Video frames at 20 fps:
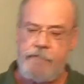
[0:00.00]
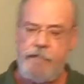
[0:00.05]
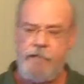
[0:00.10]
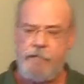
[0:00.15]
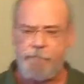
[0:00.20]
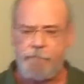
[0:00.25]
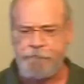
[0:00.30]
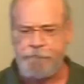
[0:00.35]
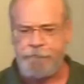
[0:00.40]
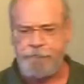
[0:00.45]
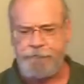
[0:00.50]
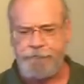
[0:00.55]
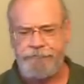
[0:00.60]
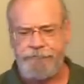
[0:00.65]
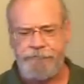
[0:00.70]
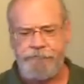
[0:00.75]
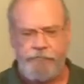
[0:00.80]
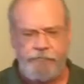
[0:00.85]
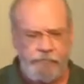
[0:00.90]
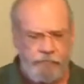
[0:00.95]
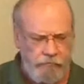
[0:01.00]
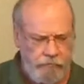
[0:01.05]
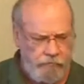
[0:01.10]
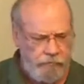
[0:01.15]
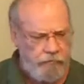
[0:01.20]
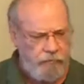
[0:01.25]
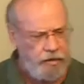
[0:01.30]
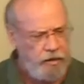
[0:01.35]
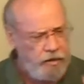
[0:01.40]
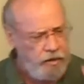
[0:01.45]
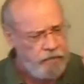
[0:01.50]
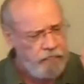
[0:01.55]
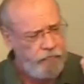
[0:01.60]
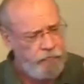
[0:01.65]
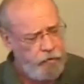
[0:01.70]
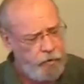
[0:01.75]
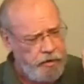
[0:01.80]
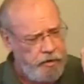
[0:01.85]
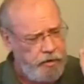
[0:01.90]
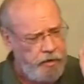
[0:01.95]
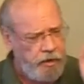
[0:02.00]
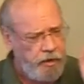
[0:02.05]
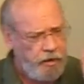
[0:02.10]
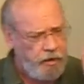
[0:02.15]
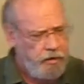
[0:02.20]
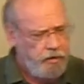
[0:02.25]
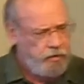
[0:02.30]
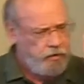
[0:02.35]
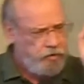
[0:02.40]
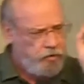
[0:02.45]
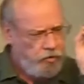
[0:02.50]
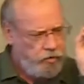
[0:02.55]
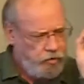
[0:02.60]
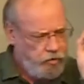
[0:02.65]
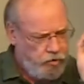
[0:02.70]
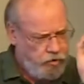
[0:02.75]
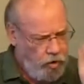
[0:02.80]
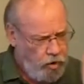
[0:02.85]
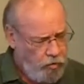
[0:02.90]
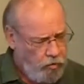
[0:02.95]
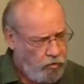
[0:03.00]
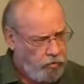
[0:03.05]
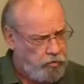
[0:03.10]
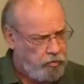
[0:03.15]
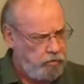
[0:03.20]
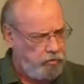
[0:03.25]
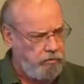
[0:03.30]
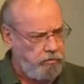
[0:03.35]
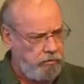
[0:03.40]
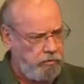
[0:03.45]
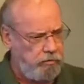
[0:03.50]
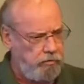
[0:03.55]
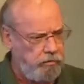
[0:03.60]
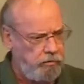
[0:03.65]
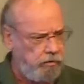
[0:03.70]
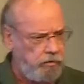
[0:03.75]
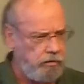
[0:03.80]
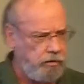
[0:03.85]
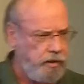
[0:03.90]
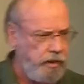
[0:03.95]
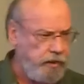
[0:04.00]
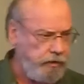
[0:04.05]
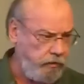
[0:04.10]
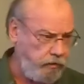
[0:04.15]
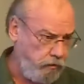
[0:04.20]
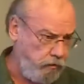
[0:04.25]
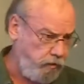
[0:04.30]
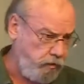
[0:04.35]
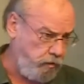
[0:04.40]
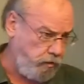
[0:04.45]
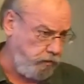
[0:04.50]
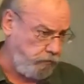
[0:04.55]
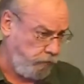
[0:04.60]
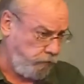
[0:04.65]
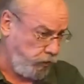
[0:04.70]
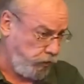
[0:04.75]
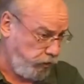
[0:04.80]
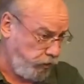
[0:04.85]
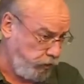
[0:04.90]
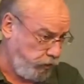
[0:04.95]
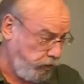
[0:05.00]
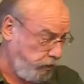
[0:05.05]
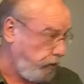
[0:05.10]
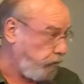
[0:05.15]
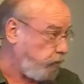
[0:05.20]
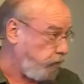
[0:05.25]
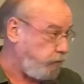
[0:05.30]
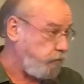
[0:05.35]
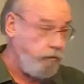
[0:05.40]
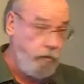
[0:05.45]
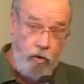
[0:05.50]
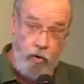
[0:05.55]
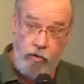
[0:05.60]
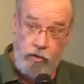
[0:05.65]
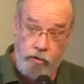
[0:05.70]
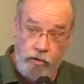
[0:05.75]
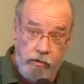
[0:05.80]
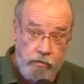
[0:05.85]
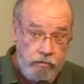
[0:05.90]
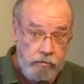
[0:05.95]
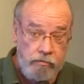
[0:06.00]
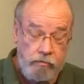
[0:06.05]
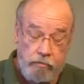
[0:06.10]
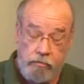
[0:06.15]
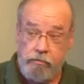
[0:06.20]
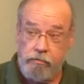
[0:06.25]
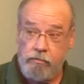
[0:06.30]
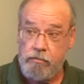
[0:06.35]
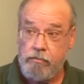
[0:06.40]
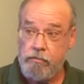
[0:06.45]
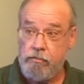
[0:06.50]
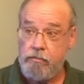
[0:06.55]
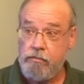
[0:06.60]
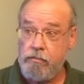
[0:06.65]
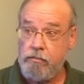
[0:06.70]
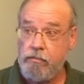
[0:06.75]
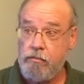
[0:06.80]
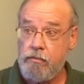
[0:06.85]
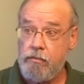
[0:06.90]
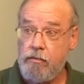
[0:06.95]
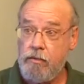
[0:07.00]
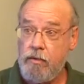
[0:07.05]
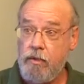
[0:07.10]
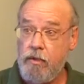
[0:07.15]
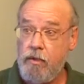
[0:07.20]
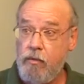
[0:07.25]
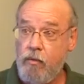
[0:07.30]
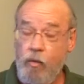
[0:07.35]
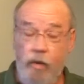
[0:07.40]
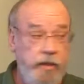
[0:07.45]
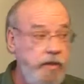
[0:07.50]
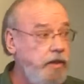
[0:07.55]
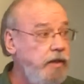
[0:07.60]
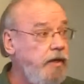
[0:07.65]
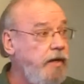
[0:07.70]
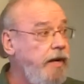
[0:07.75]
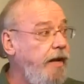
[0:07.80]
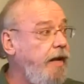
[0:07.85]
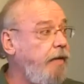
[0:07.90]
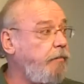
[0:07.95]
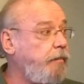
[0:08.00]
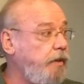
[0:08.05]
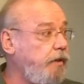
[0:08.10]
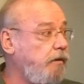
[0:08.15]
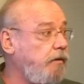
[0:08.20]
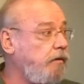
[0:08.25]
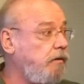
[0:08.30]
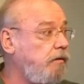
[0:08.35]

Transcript: Now, if we don't let the world push us into its mold, what can happen?